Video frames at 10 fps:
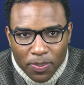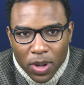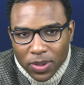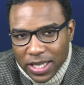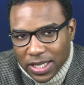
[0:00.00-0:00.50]

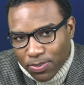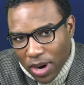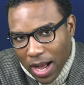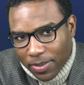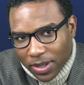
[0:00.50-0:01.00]
police
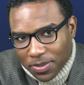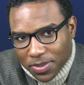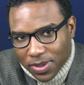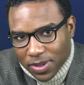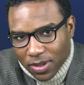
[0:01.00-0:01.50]

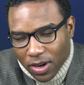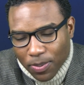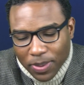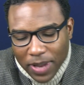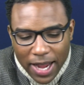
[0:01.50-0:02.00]
problems, or
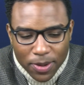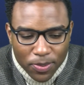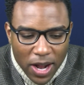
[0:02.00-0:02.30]
black and